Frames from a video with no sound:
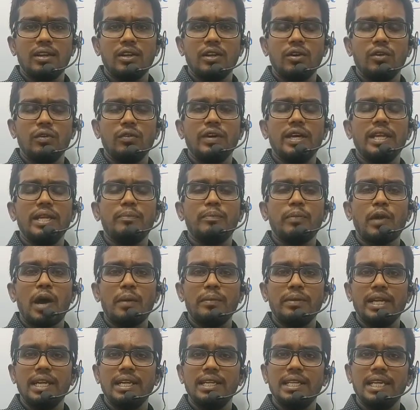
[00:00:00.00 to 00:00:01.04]
very
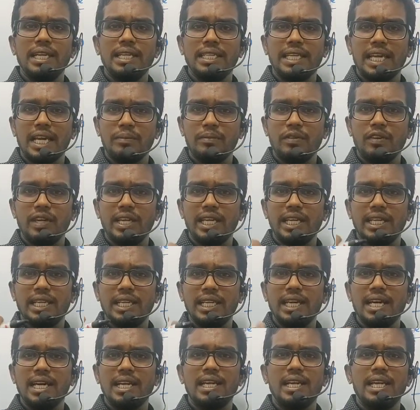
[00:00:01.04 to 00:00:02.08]
prominently it can be very
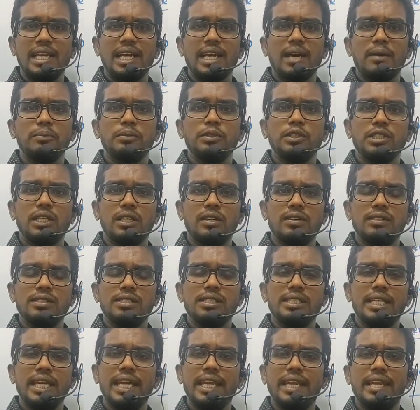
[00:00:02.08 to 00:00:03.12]
clearly observed,
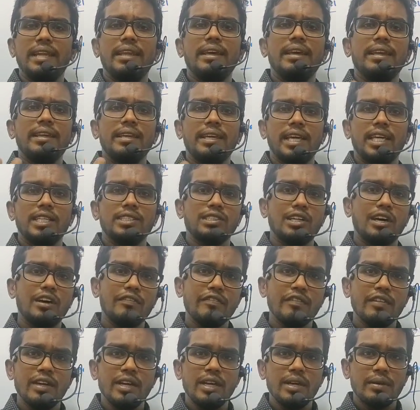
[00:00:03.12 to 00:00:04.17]
seen in case
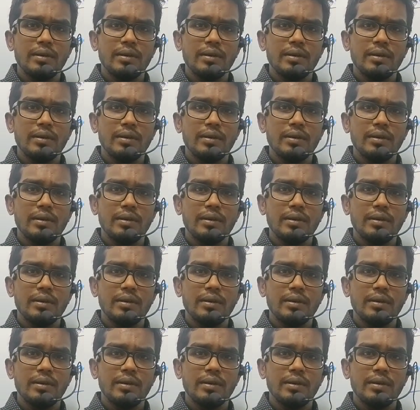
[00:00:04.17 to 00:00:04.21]
of